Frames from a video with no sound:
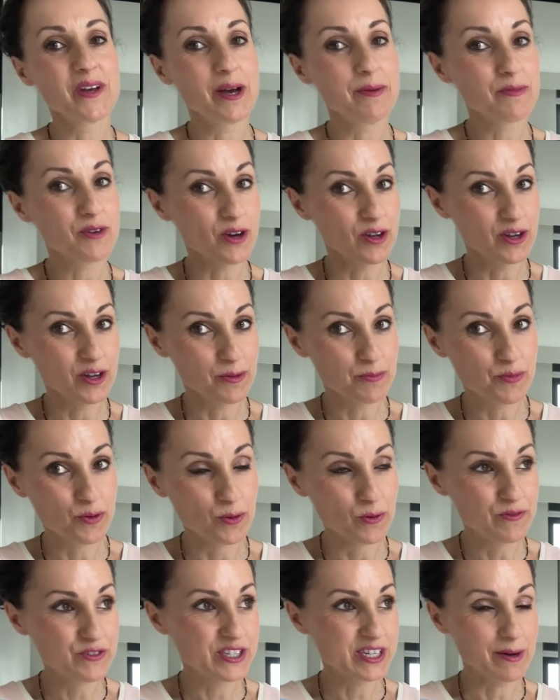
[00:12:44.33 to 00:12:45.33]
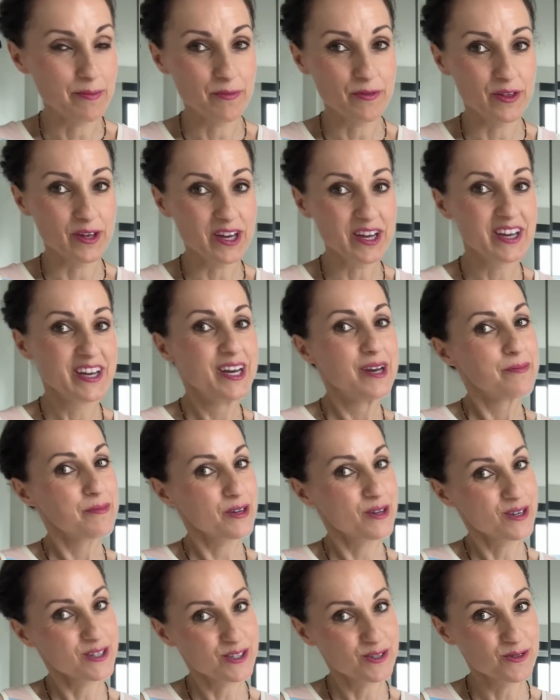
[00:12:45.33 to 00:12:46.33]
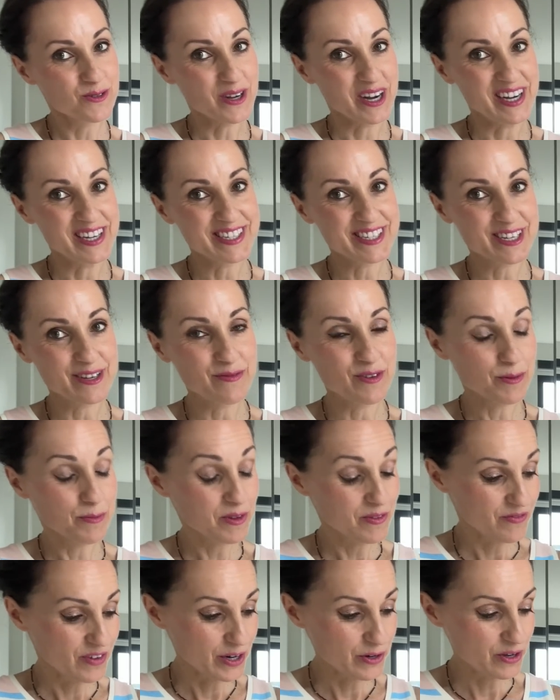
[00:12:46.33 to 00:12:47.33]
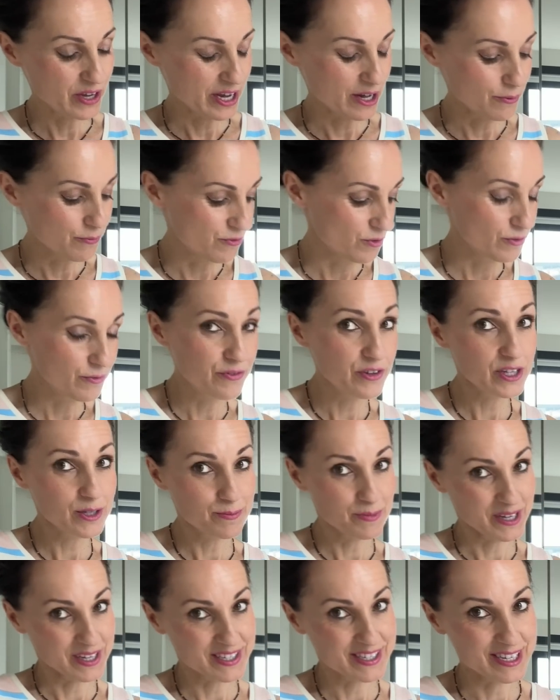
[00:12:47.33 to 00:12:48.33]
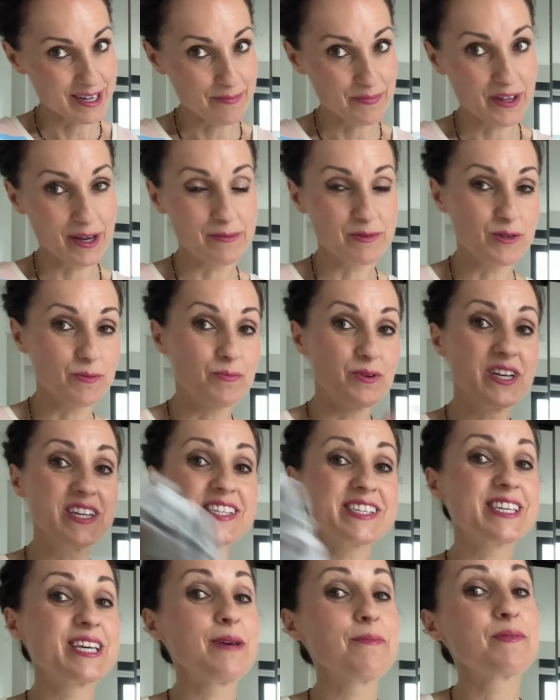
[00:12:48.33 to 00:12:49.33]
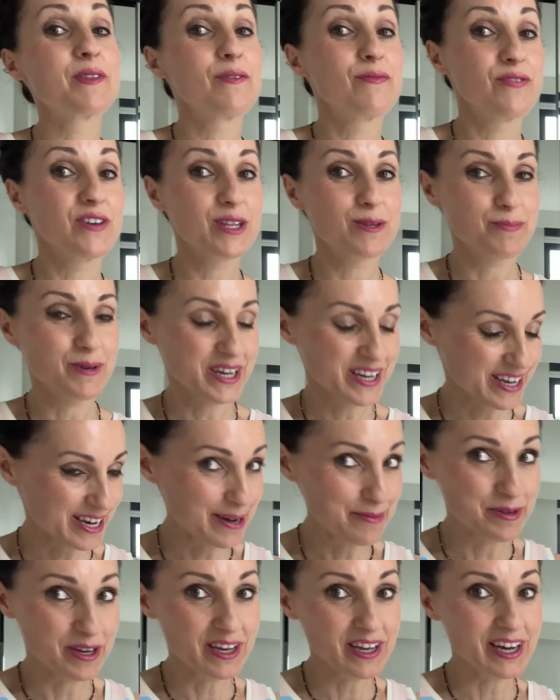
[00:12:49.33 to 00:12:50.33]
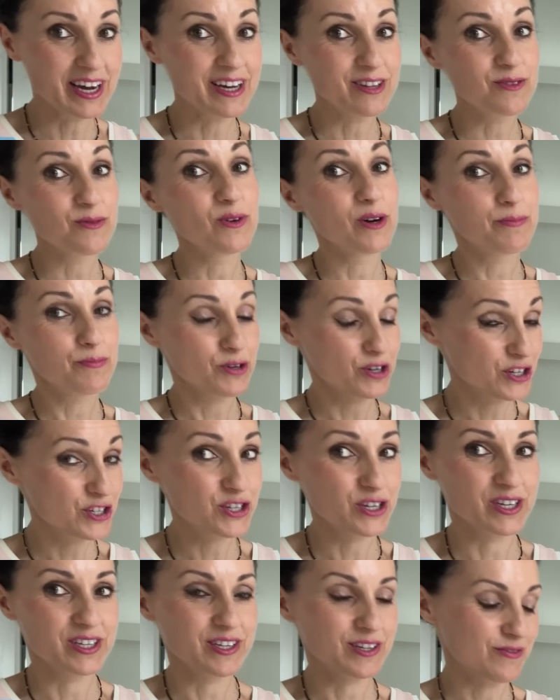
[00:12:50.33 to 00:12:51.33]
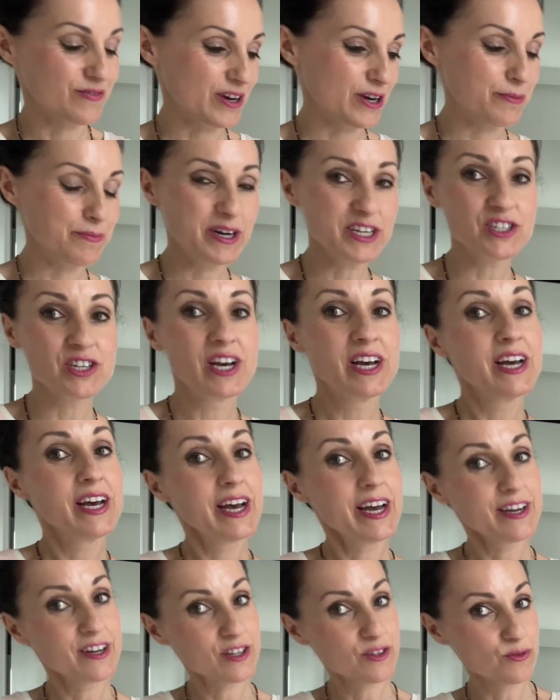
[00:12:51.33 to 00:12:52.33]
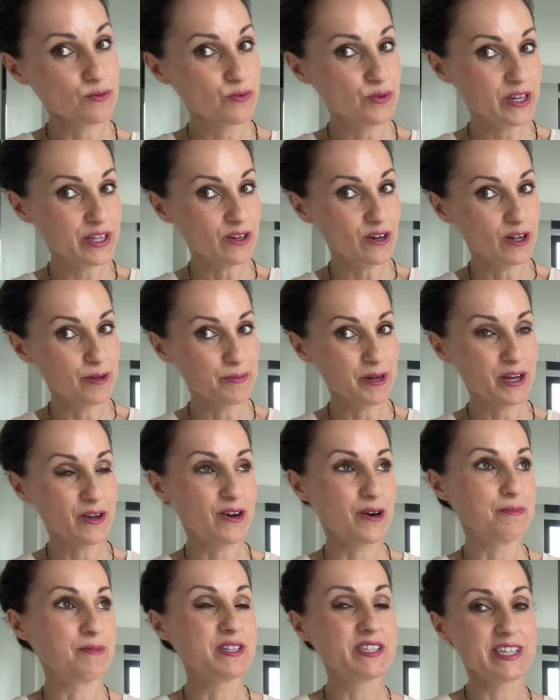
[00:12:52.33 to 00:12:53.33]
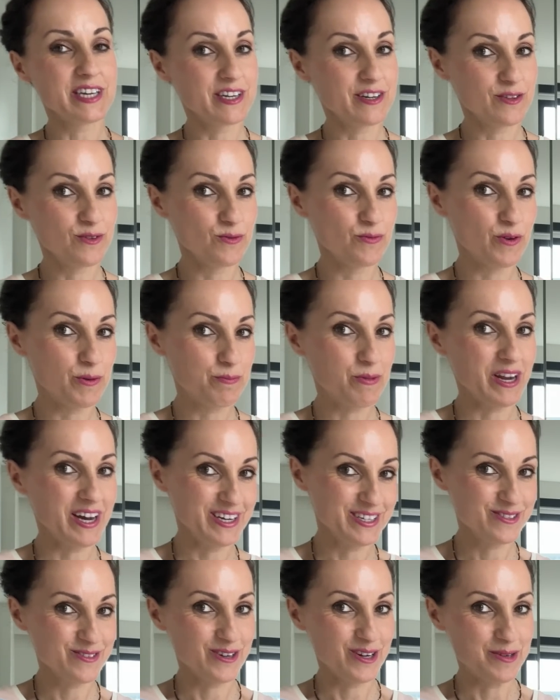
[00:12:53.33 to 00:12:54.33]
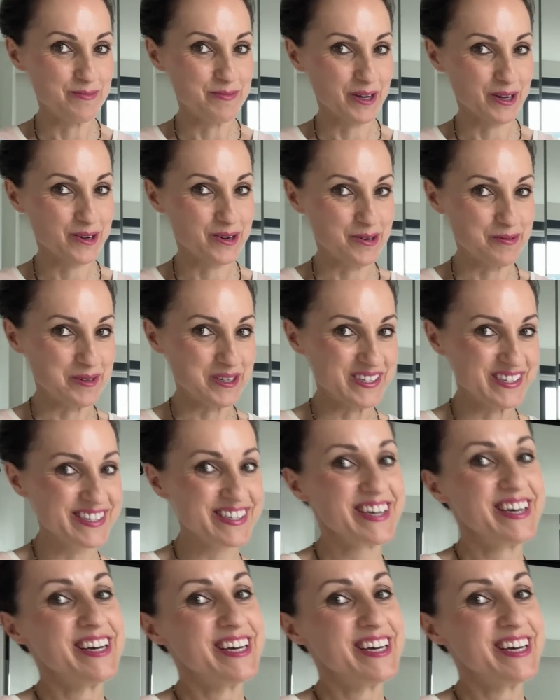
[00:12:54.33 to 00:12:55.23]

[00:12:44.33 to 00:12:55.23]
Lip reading: I'm gonna improve something because you guys giving me very helpful feedback sometimes. So please keep the feedback coming. I do appreciate it very much. And I do read all my comments and I do reply to all my comments.